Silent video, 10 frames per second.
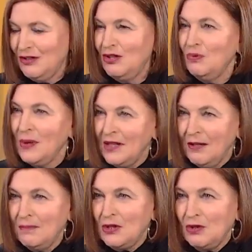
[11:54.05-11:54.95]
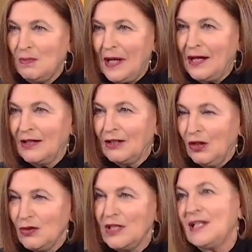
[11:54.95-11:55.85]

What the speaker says: Do you read them? Do you pay close